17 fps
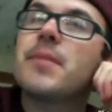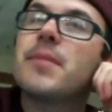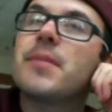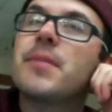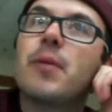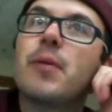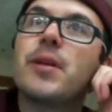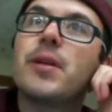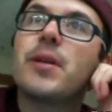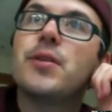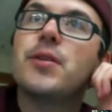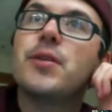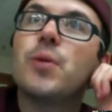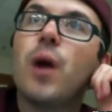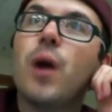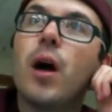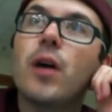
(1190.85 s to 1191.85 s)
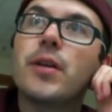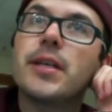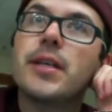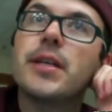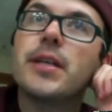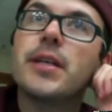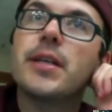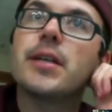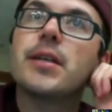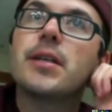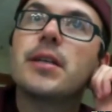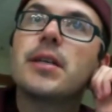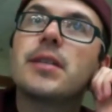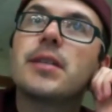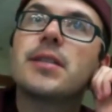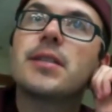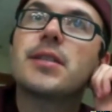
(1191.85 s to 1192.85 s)
that we do all year,
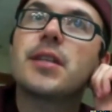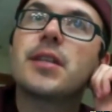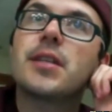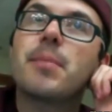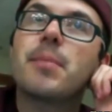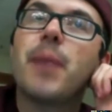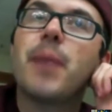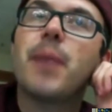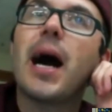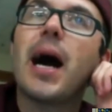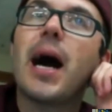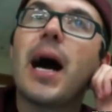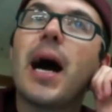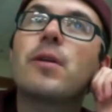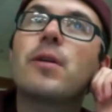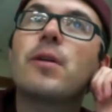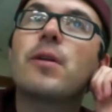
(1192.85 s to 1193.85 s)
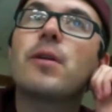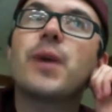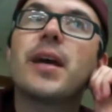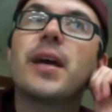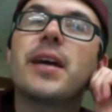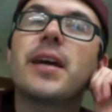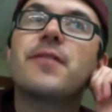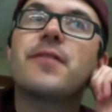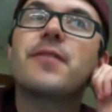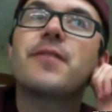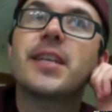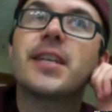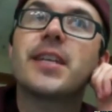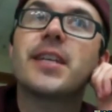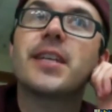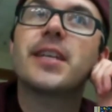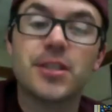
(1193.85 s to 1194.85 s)
because it's such a powerful way for
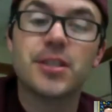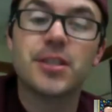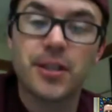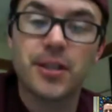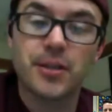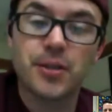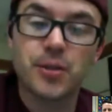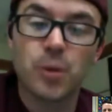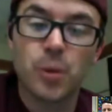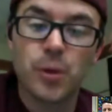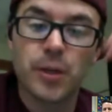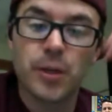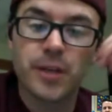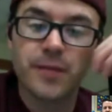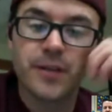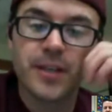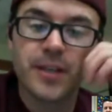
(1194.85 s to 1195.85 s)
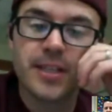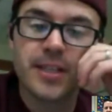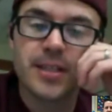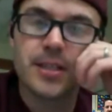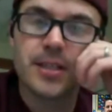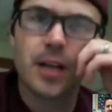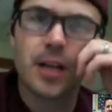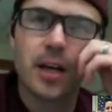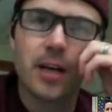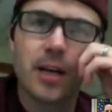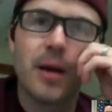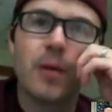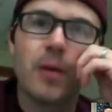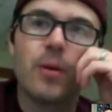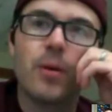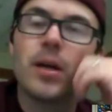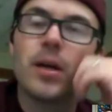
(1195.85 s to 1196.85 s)
kids to share their story, for kids to talk
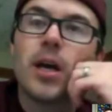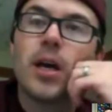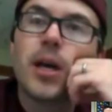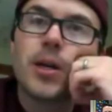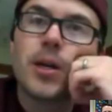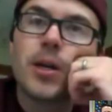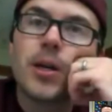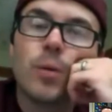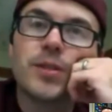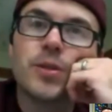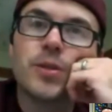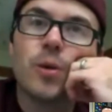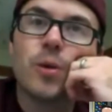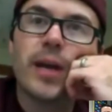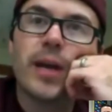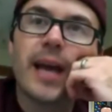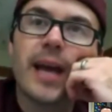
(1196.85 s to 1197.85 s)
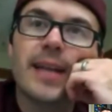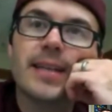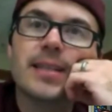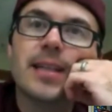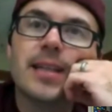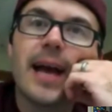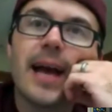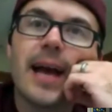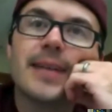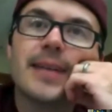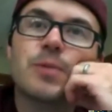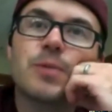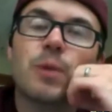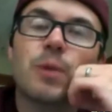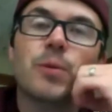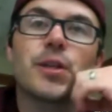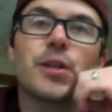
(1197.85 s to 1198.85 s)
about what's going on in
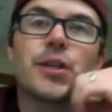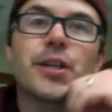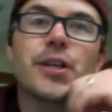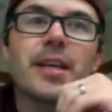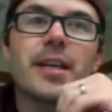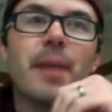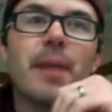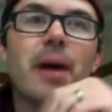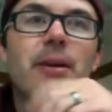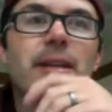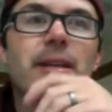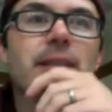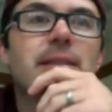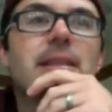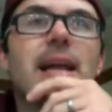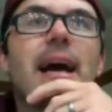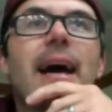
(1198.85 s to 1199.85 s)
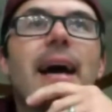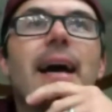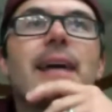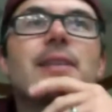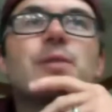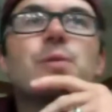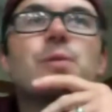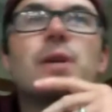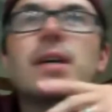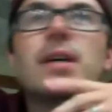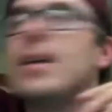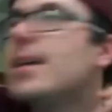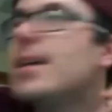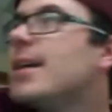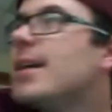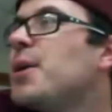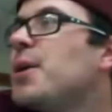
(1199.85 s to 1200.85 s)
class, what we're learning about in class,
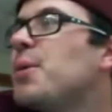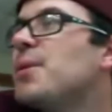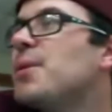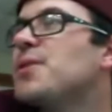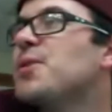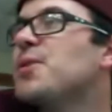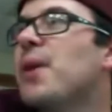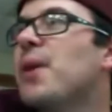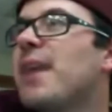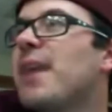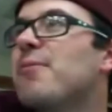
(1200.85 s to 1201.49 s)
what's going on